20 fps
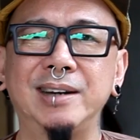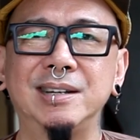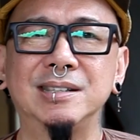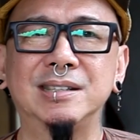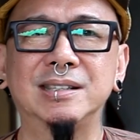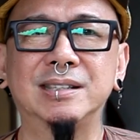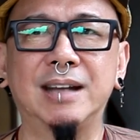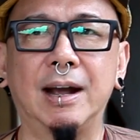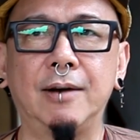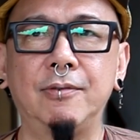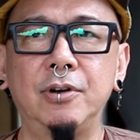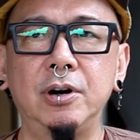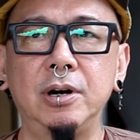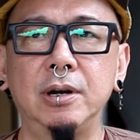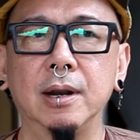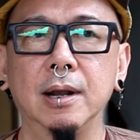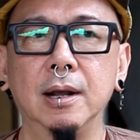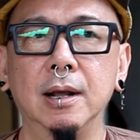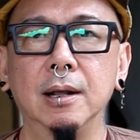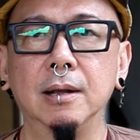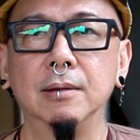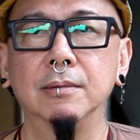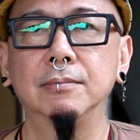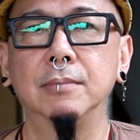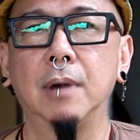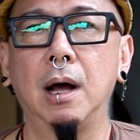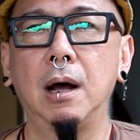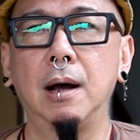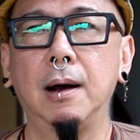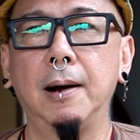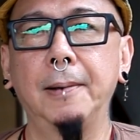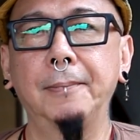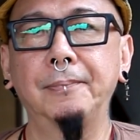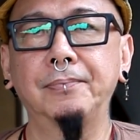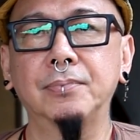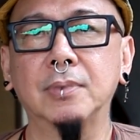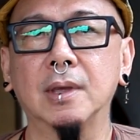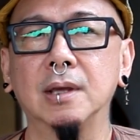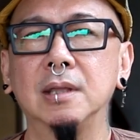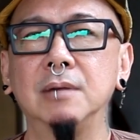discovered
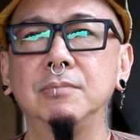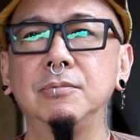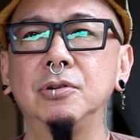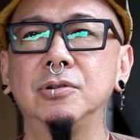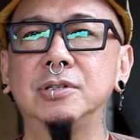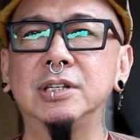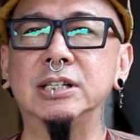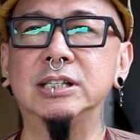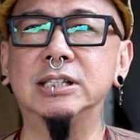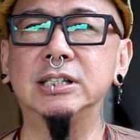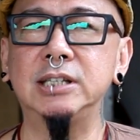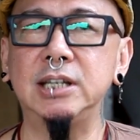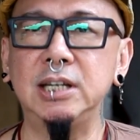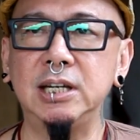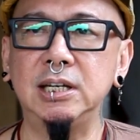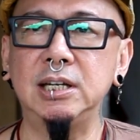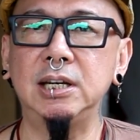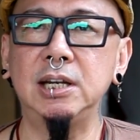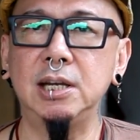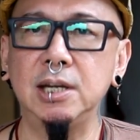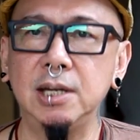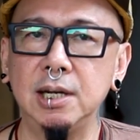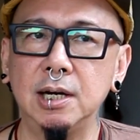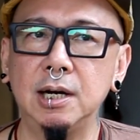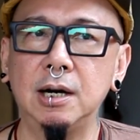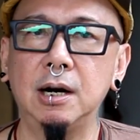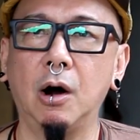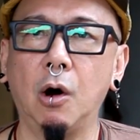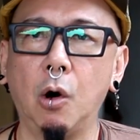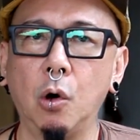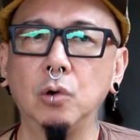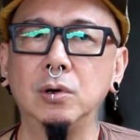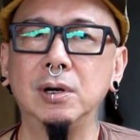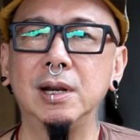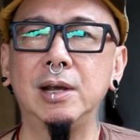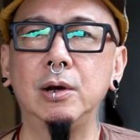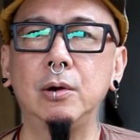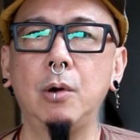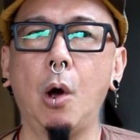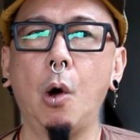the music scene here
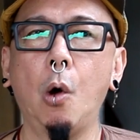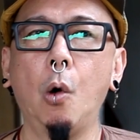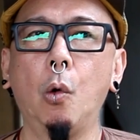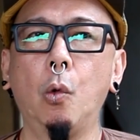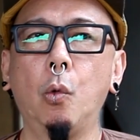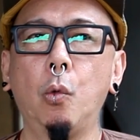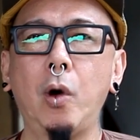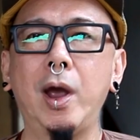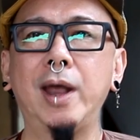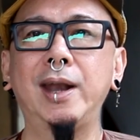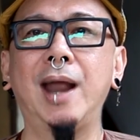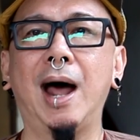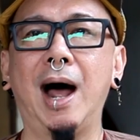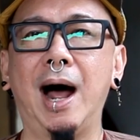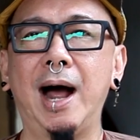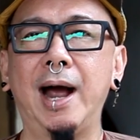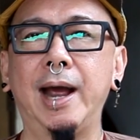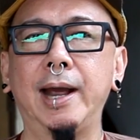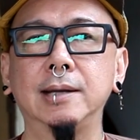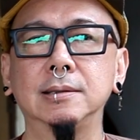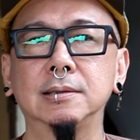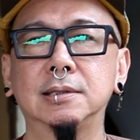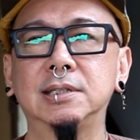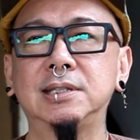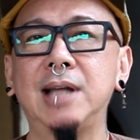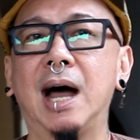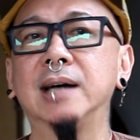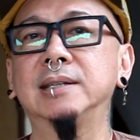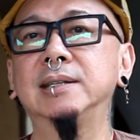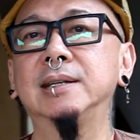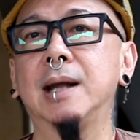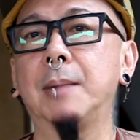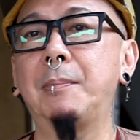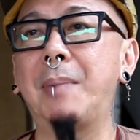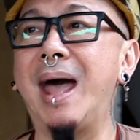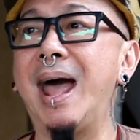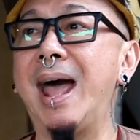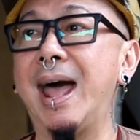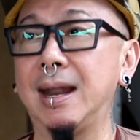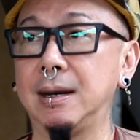only when I started a
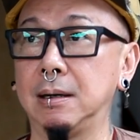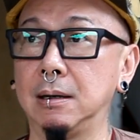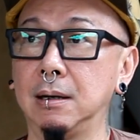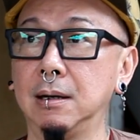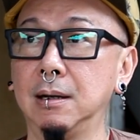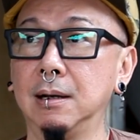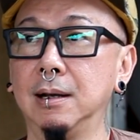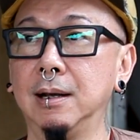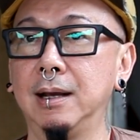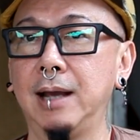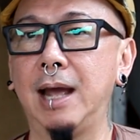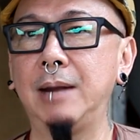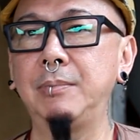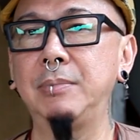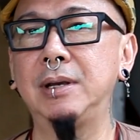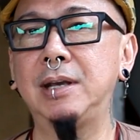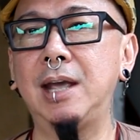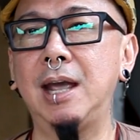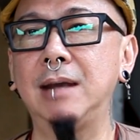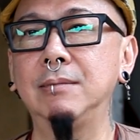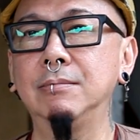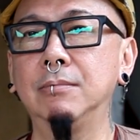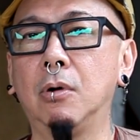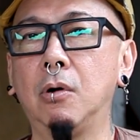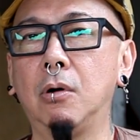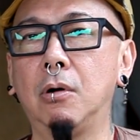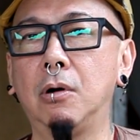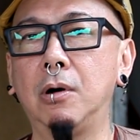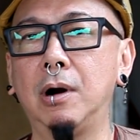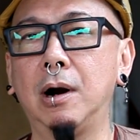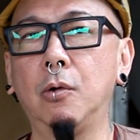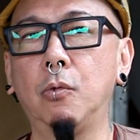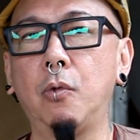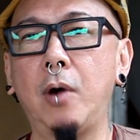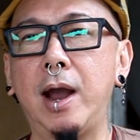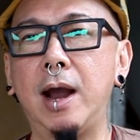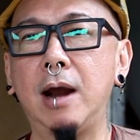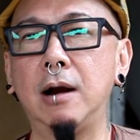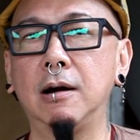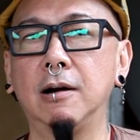band and became more
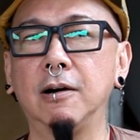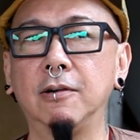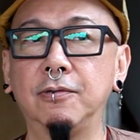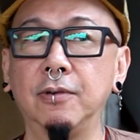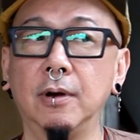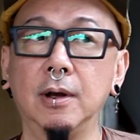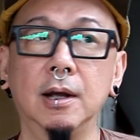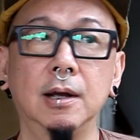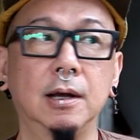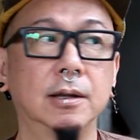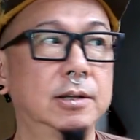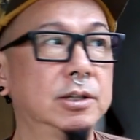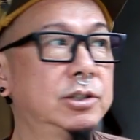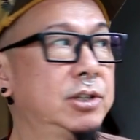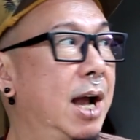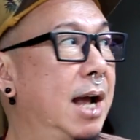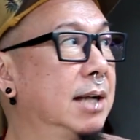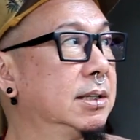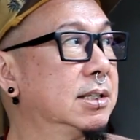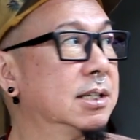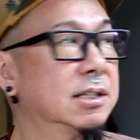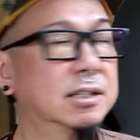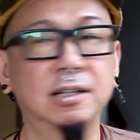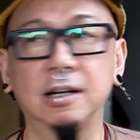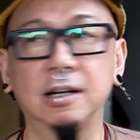aware of the chances